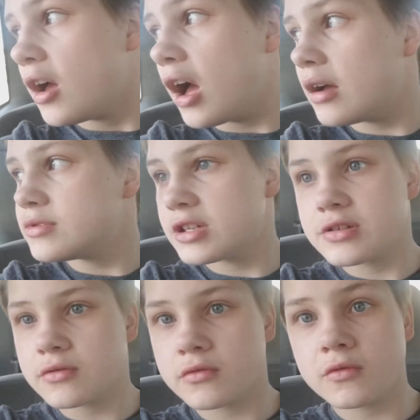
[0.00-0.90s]
I'm
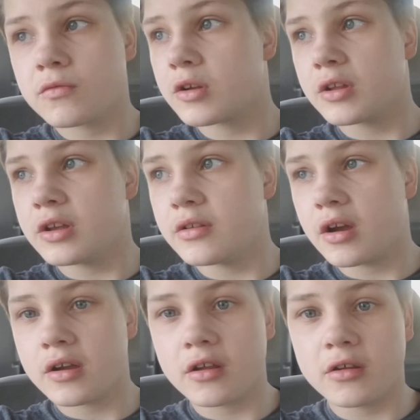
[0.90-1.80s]
just really
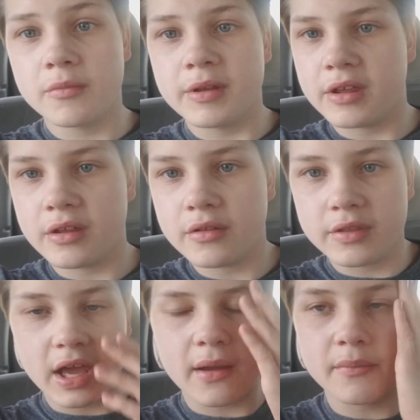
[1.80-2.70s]
not gonna be
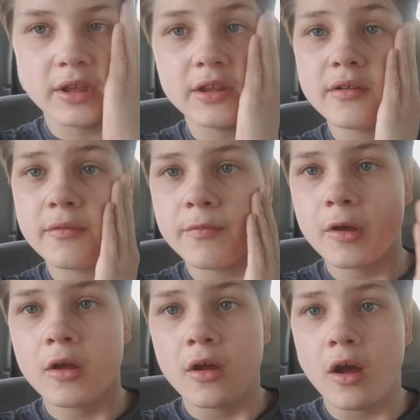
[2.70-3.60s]
that mean of
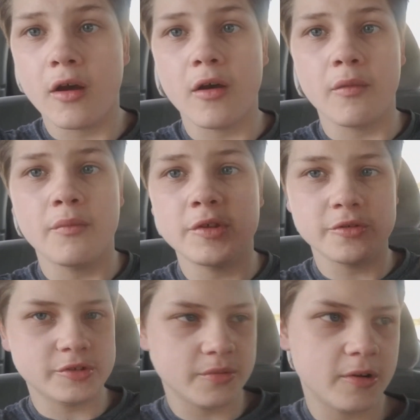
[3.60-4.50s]
uh,
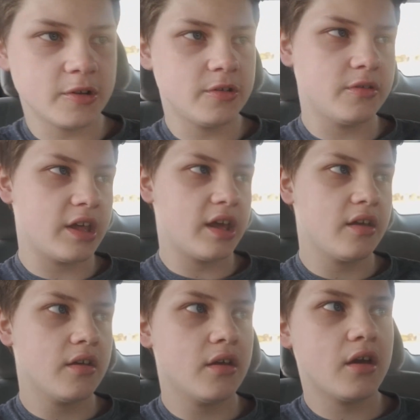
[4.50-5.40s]
YouTuber to do
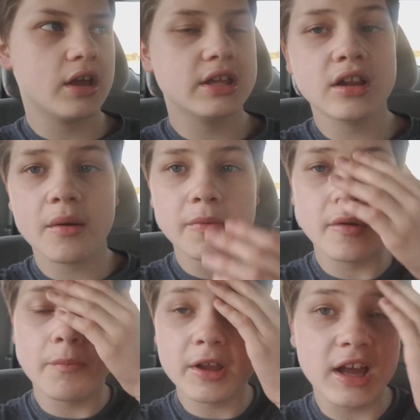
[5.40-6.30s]
that. I cannot,
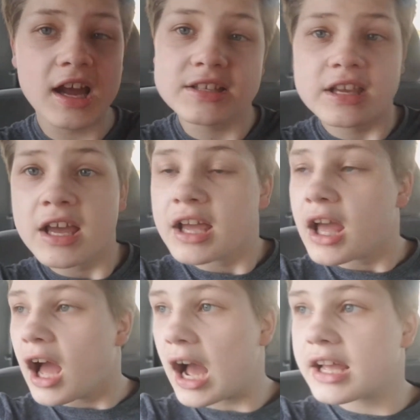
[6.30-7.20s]
but guys,
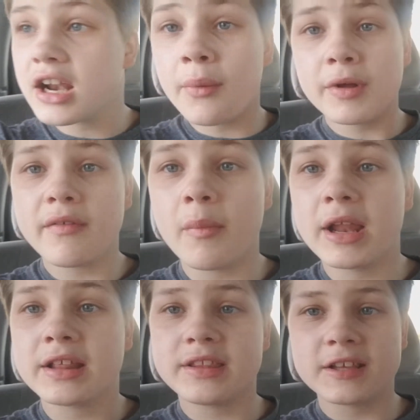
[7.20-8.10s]
I cannot believe I made
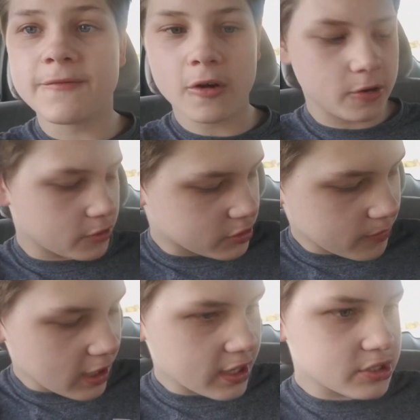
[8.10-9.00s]
it this far on YouTube.
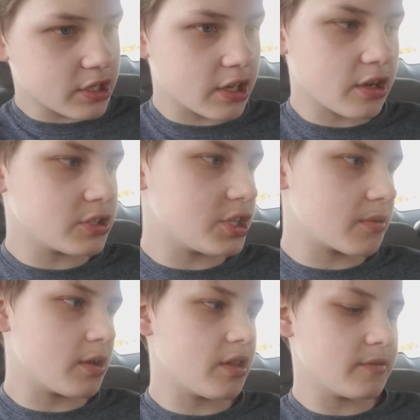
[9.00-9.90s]
I actually cannot check
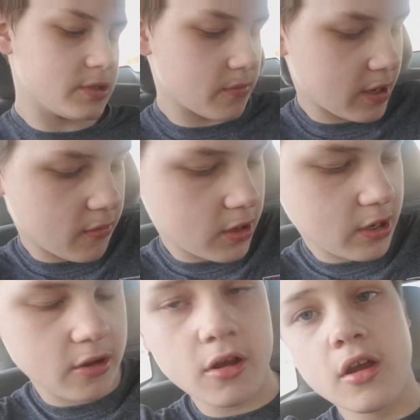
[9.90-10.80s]
my live sub count right
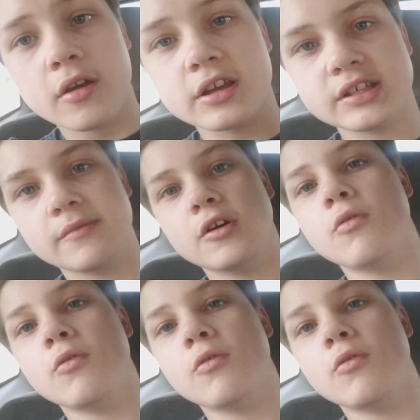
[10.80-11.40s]
now because I have no